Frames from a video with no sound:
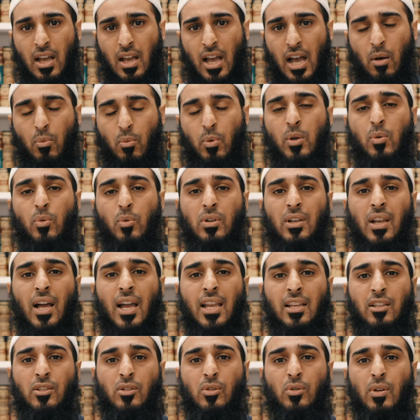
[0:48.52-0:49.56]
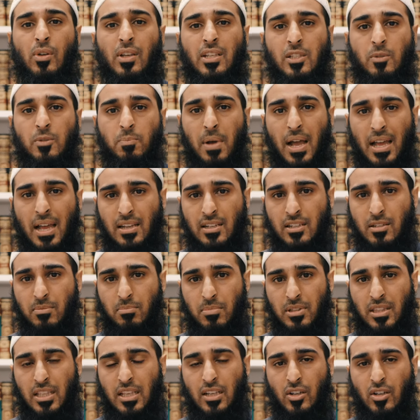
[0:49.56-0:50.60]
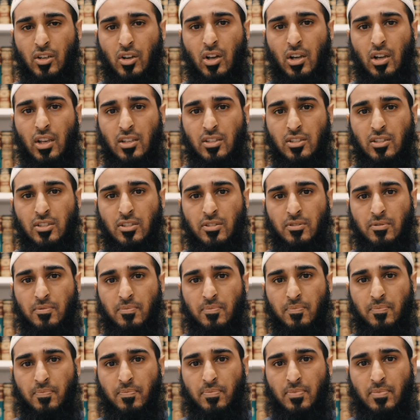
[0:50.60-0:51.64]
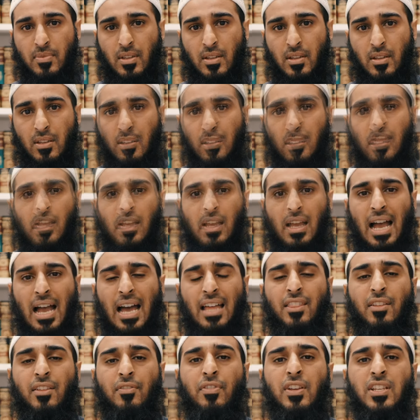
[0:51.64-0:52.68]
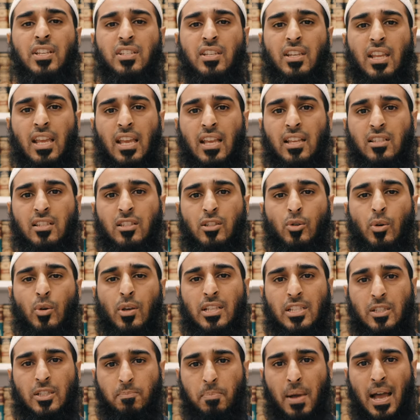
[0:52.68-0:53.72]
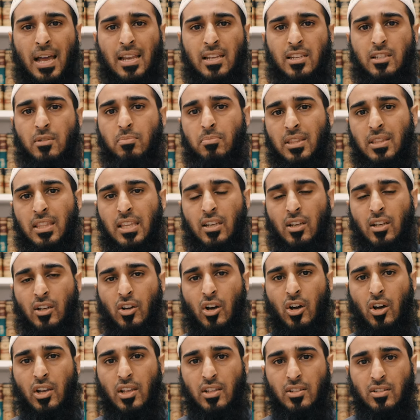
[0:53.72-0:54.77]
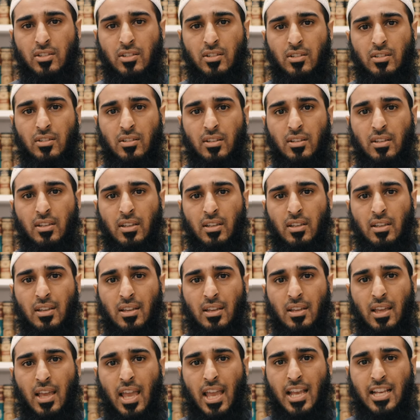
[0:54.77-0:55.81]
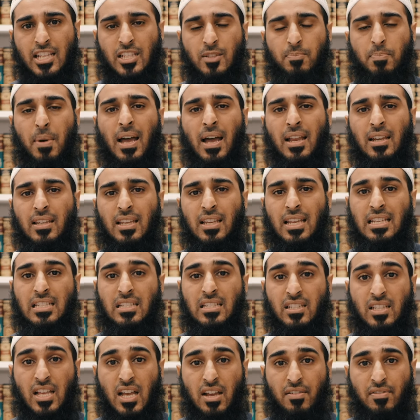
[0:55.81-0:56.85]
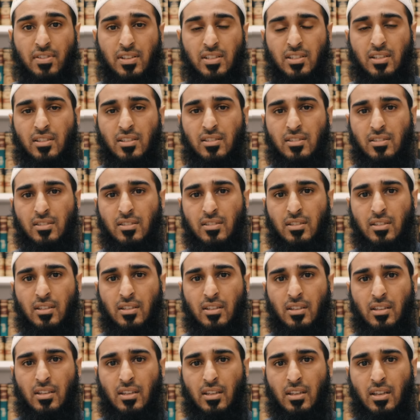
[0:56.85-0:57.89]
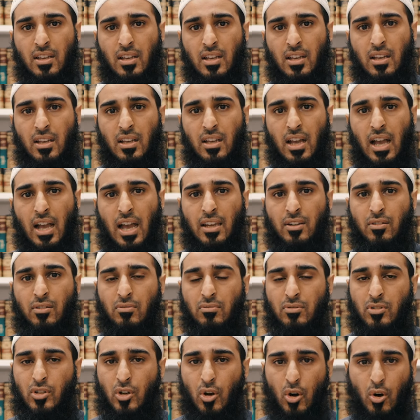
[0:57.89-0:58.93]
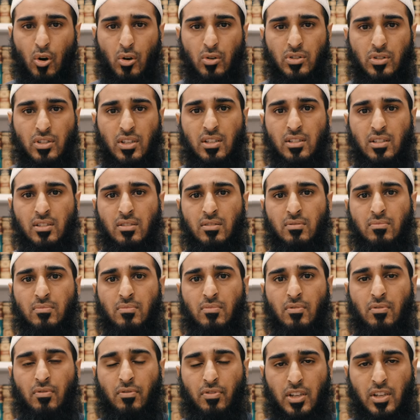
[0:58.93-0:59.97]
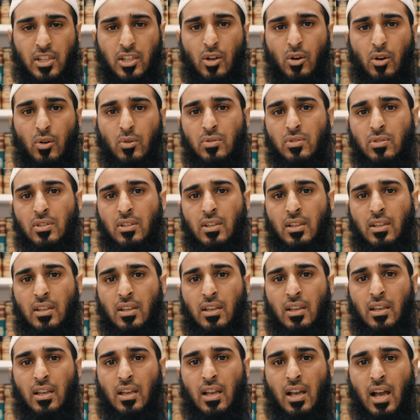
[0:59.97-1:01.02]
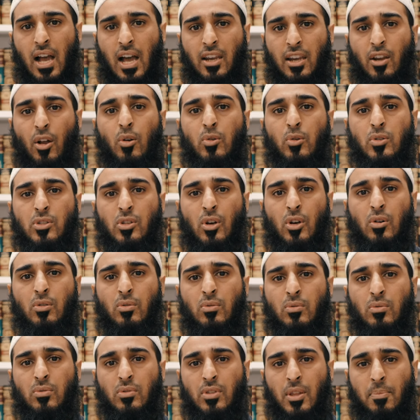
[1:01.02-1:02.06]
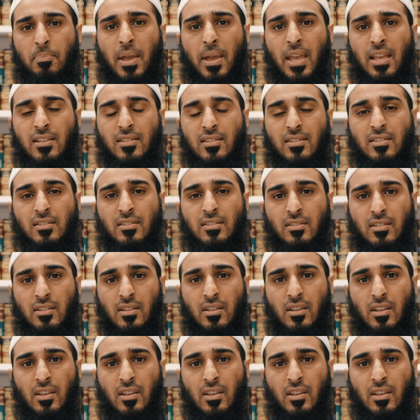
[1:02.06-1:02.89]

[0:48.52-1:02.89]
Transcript: And we would like to expand Madinah College. And the vision is to expand Madinah College, expand its services and courses videos, and also the base.